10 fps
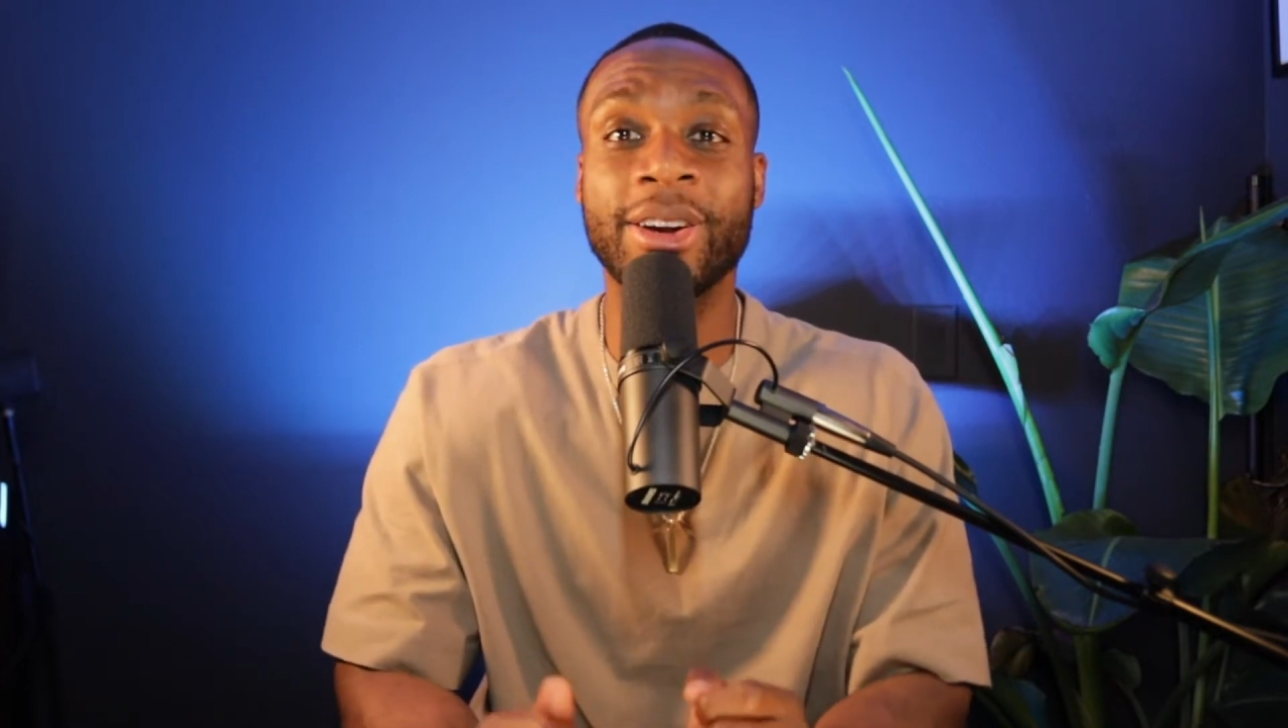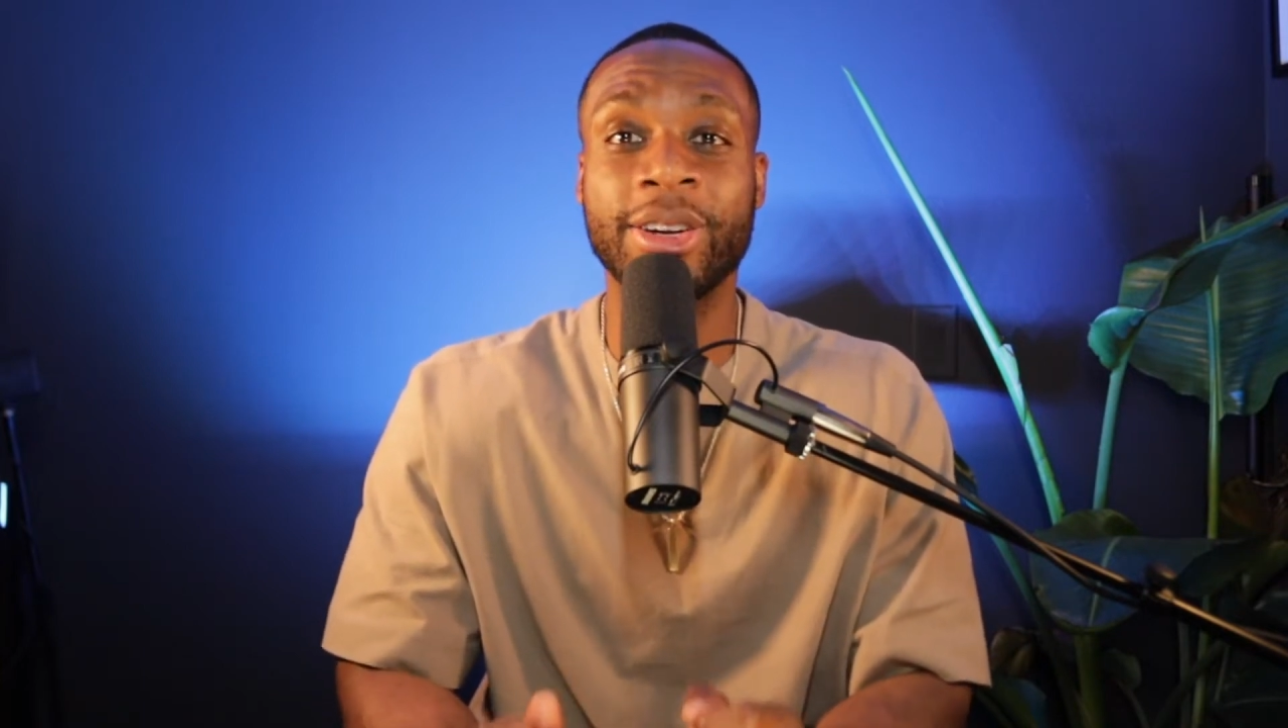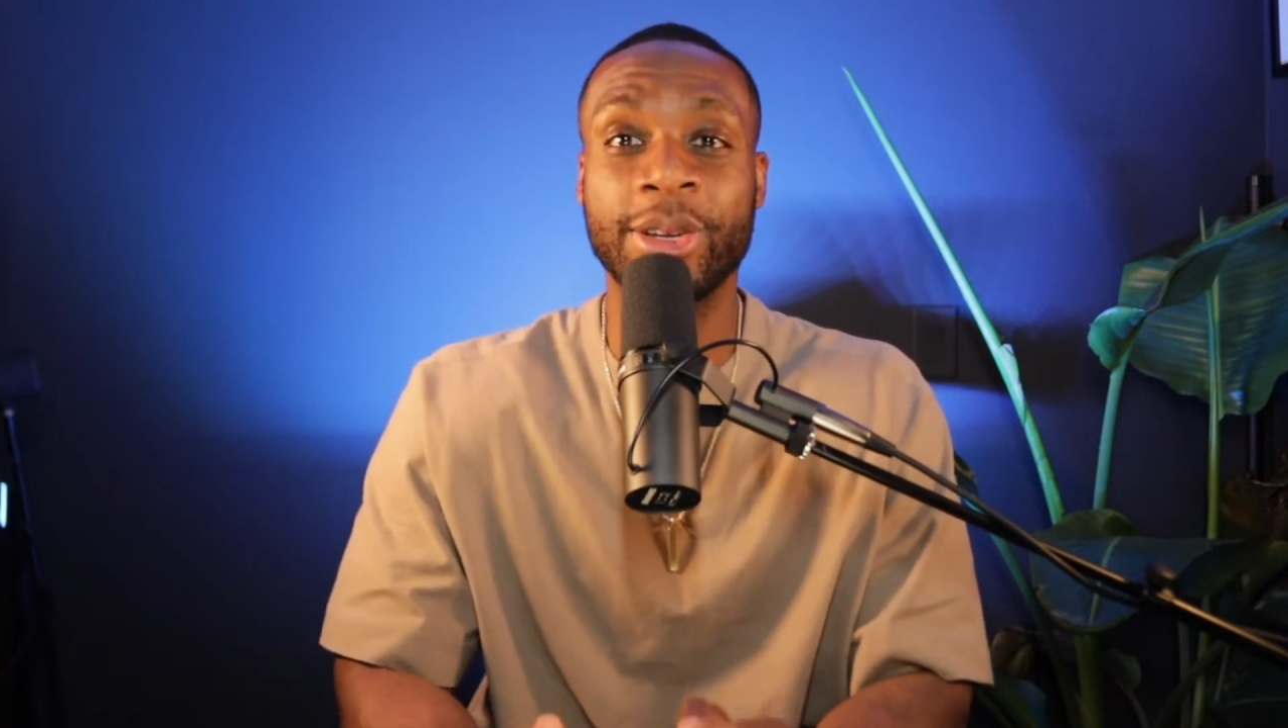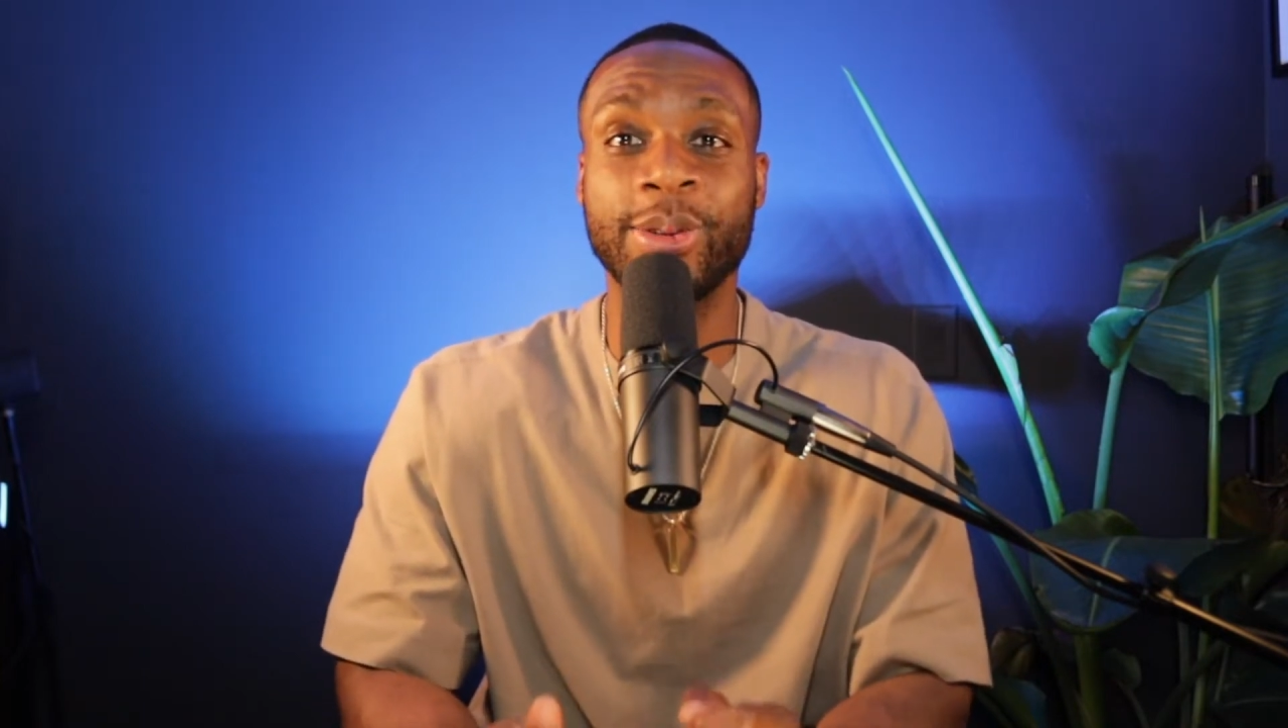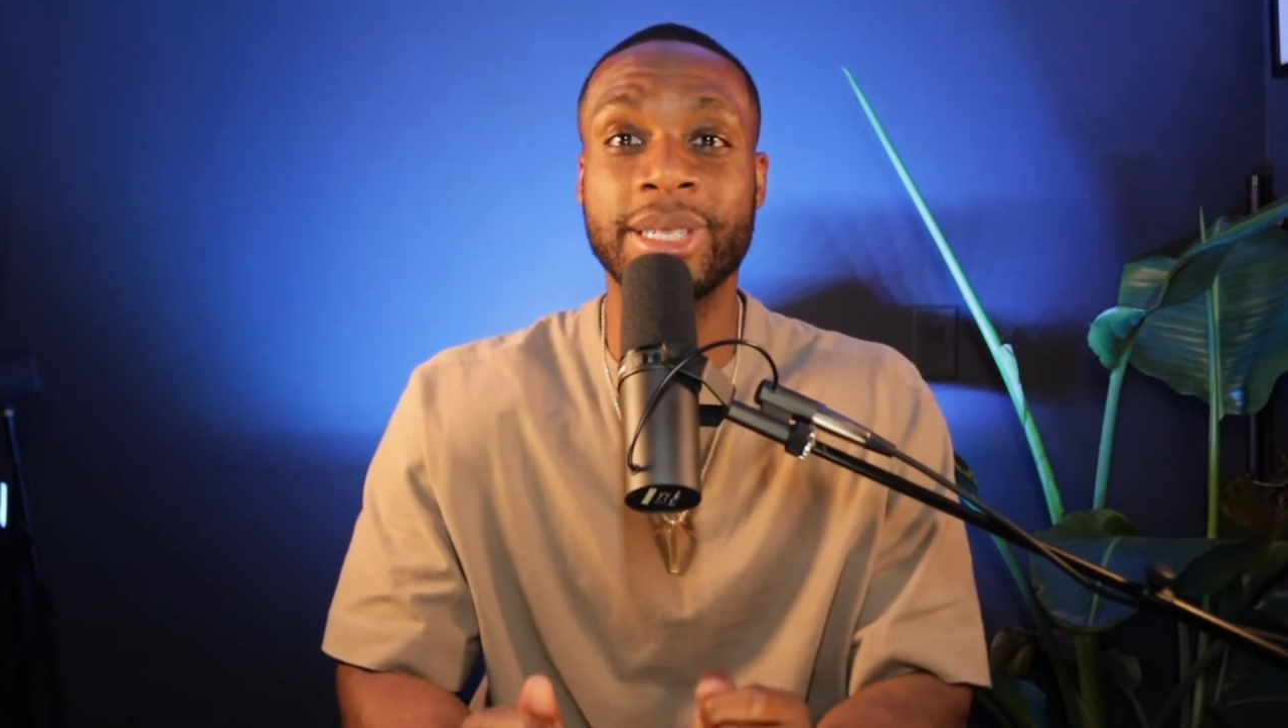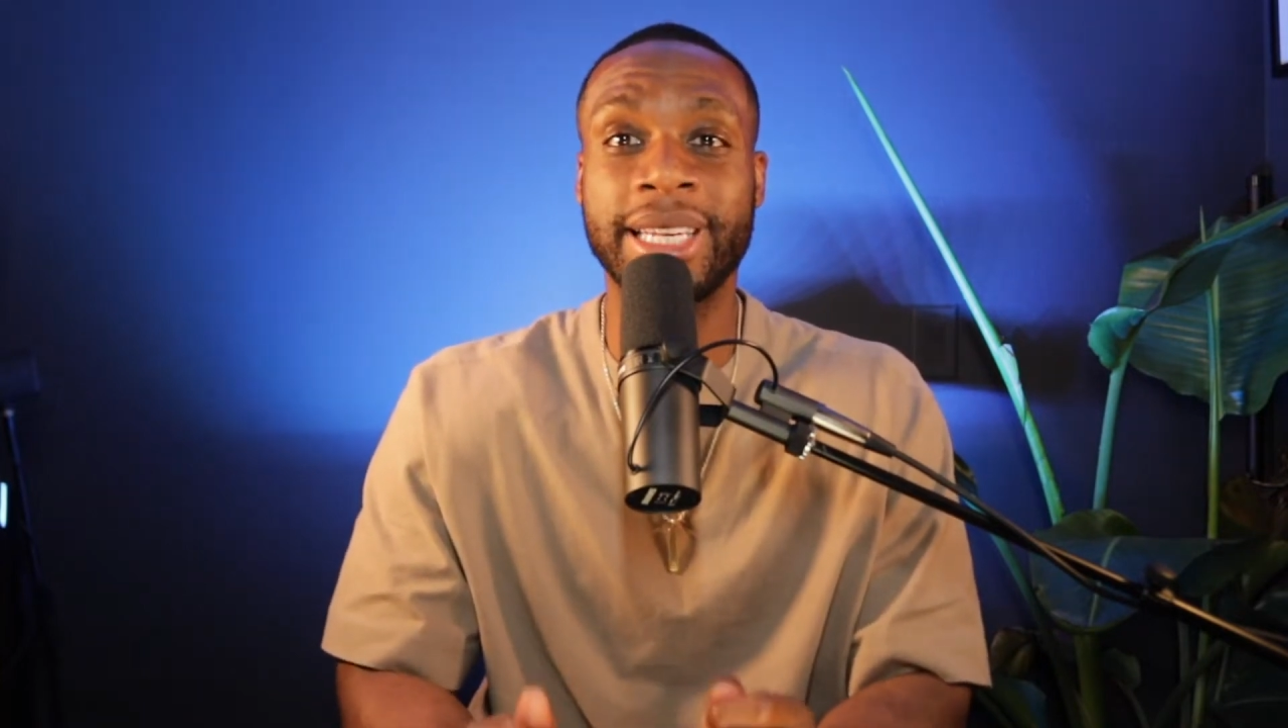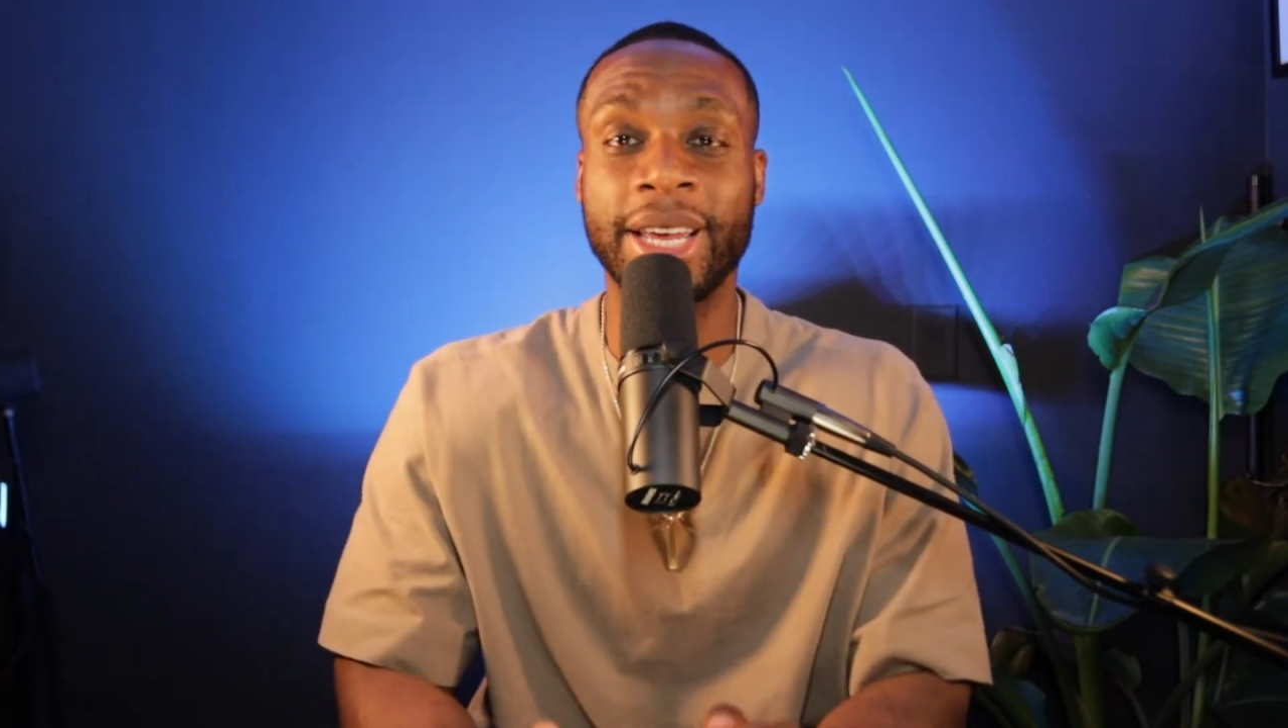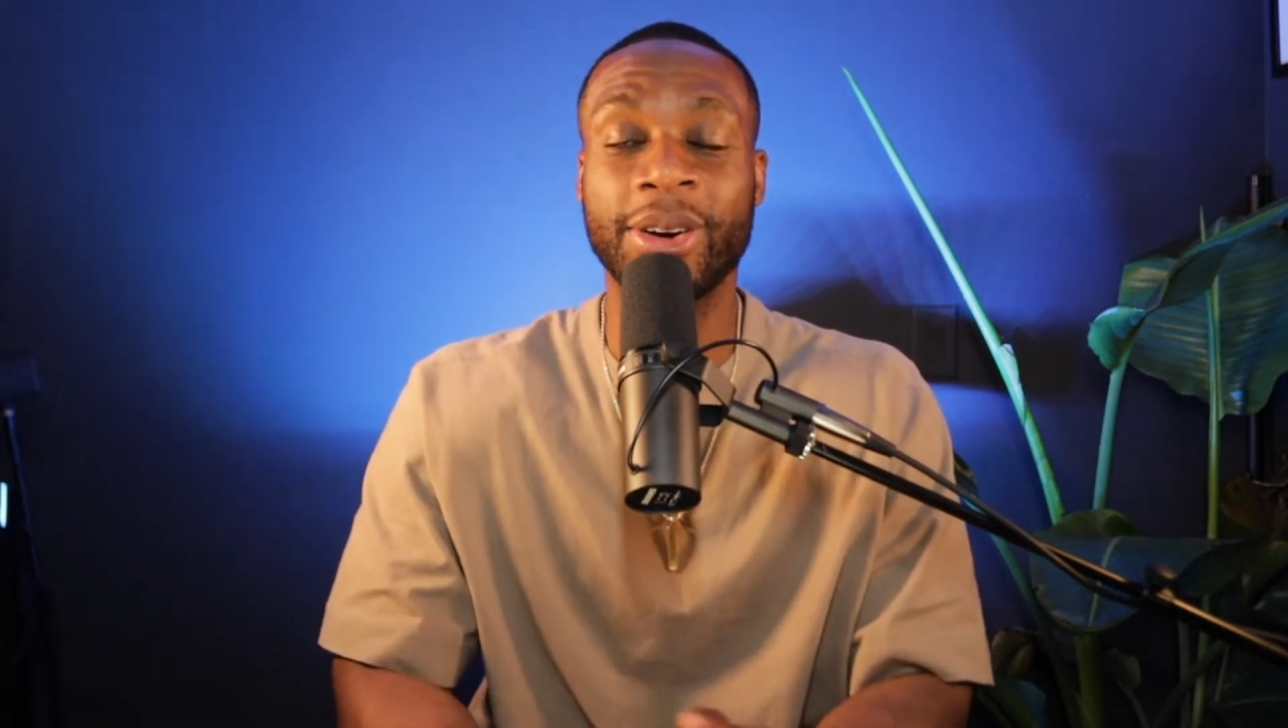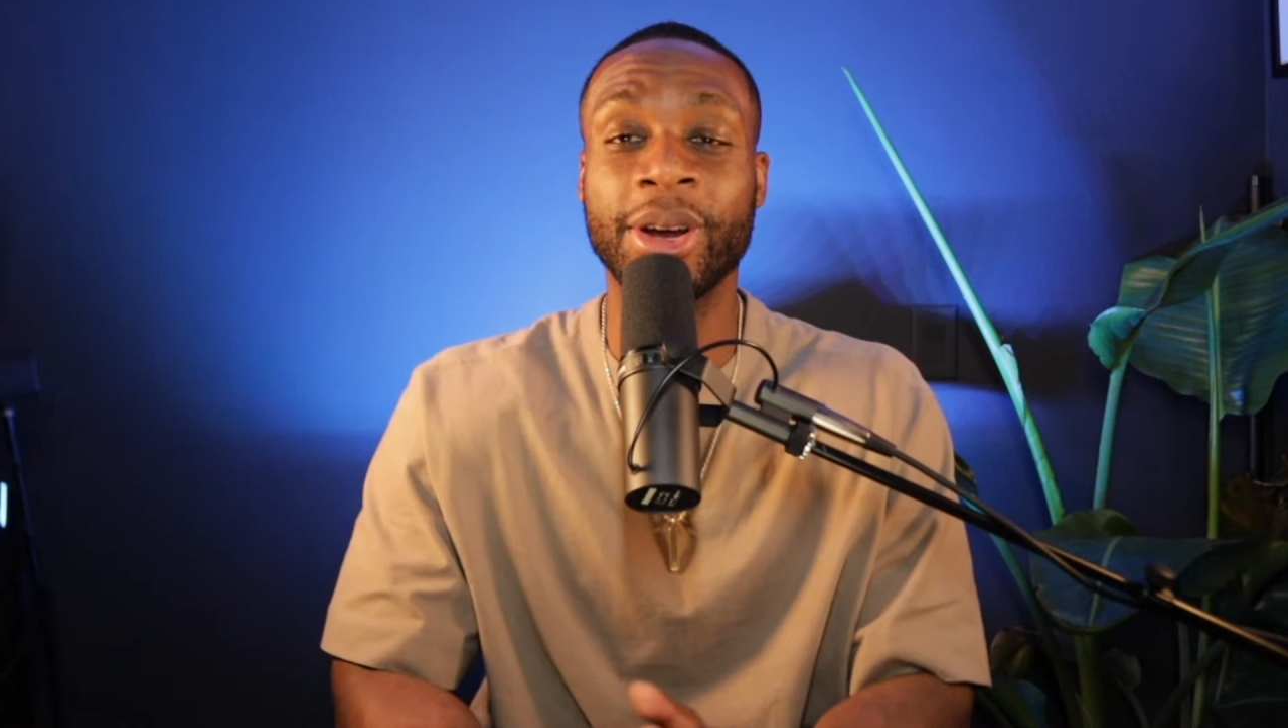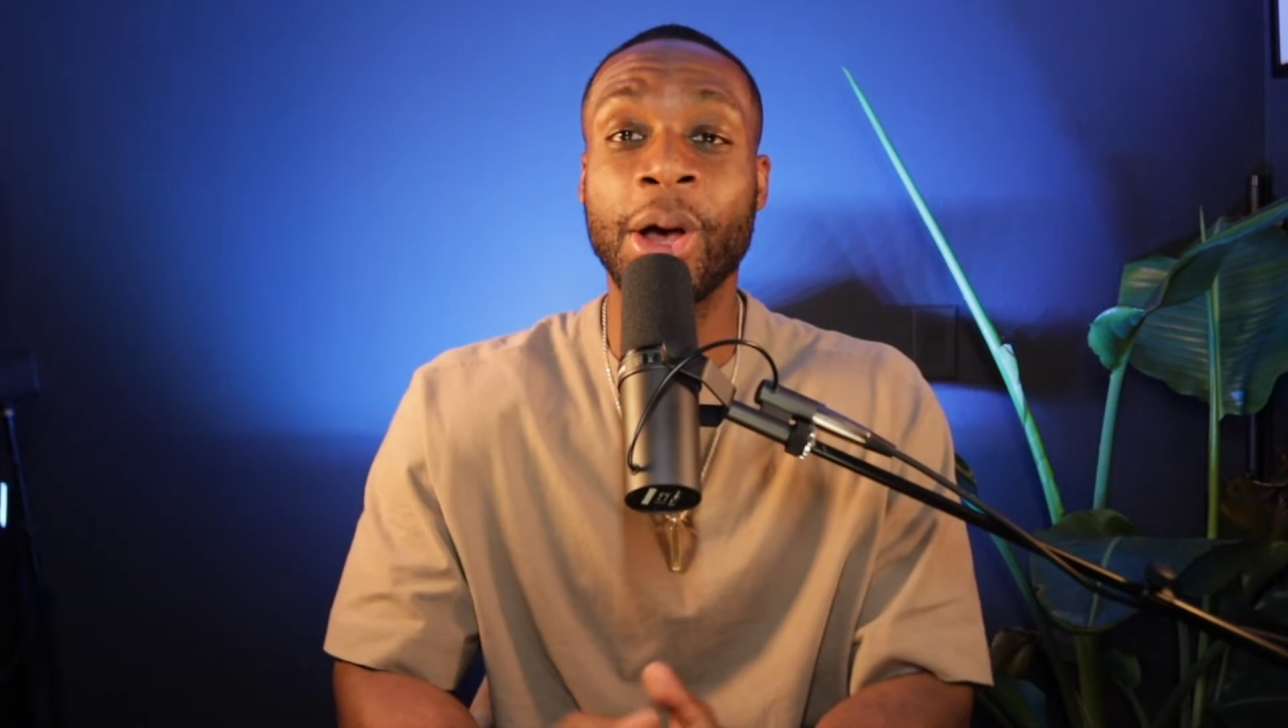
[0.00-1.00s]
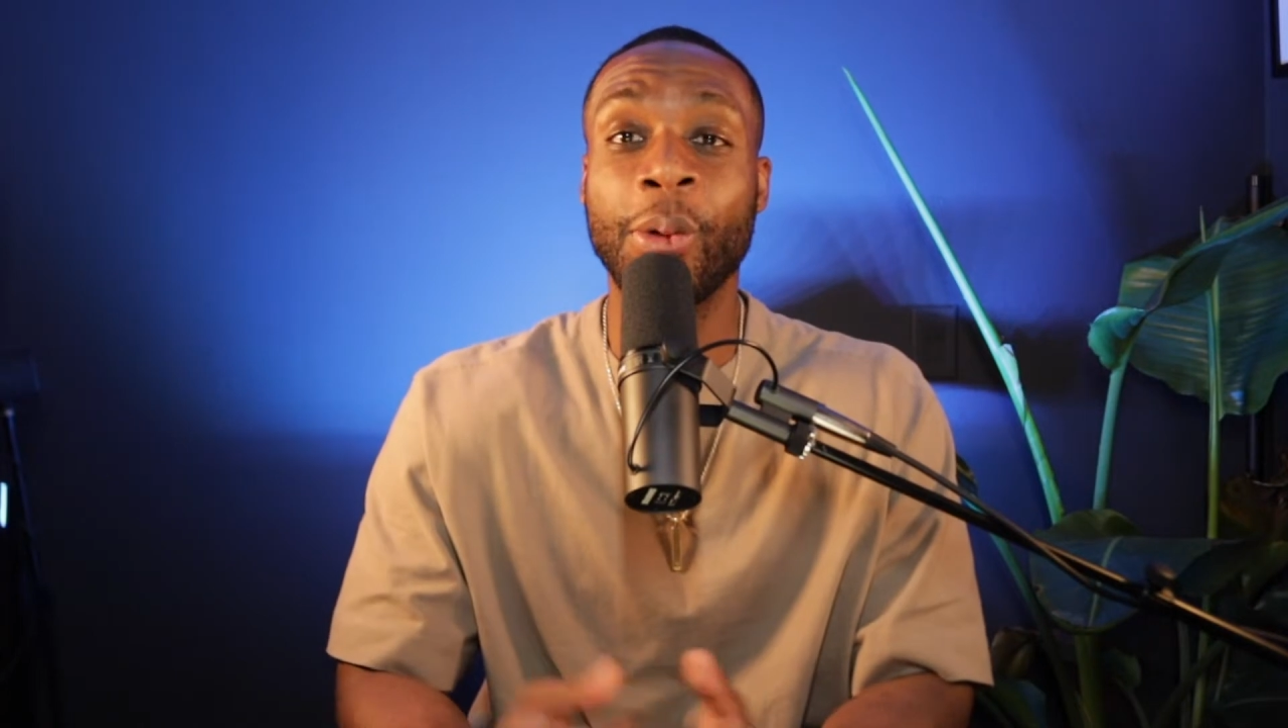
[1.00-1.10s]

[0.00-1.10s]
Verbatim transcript: newsletter.